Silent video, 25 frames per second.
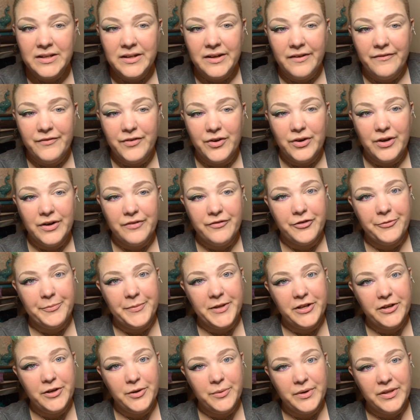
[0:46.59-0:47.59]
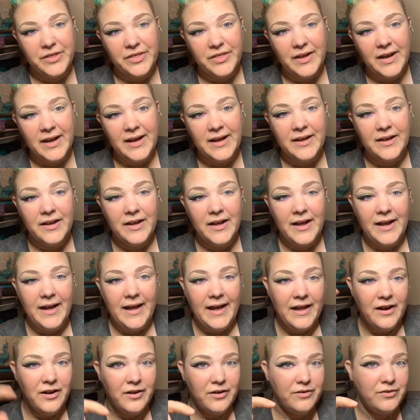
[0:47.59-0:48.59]
If you're not familiar with that,
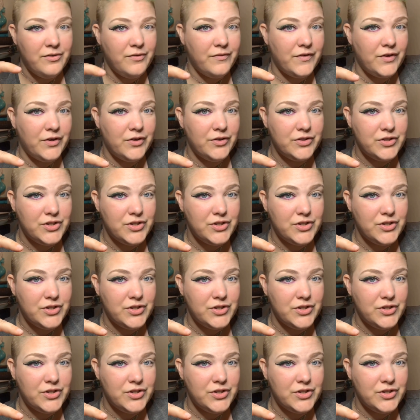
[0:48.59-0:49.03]
head on over